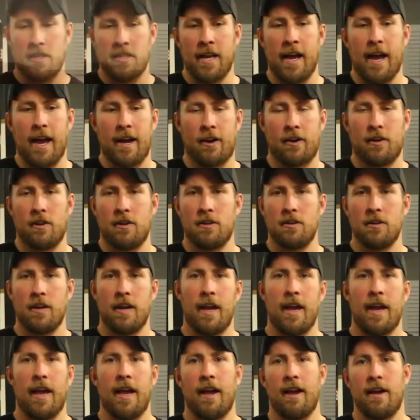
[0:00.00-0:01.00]
attacker
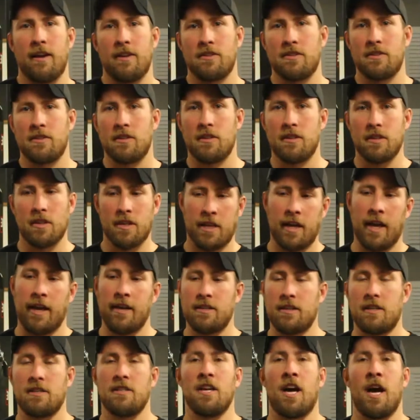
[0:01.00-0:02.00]
has
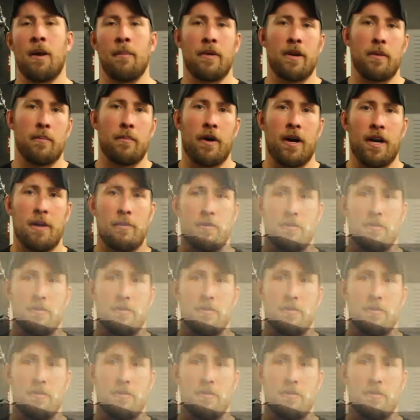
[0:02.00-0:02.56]
gained a dominant body